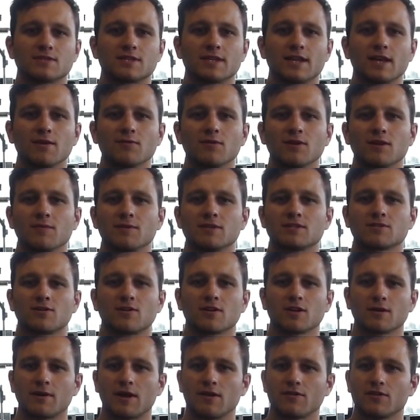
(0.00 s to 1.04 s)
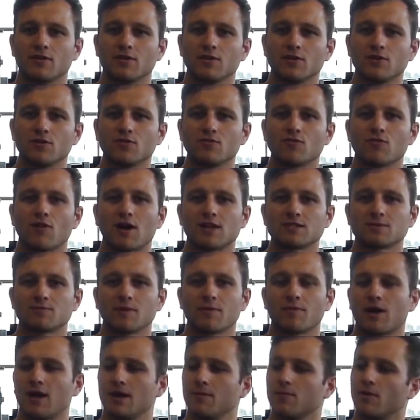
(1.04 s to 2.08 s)
Today we're going to be talking about the new Raspberry
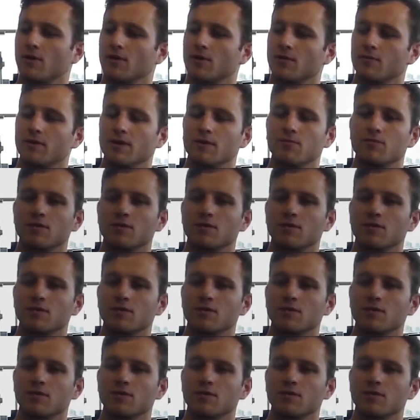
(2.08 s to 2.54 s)
Pi Model B+.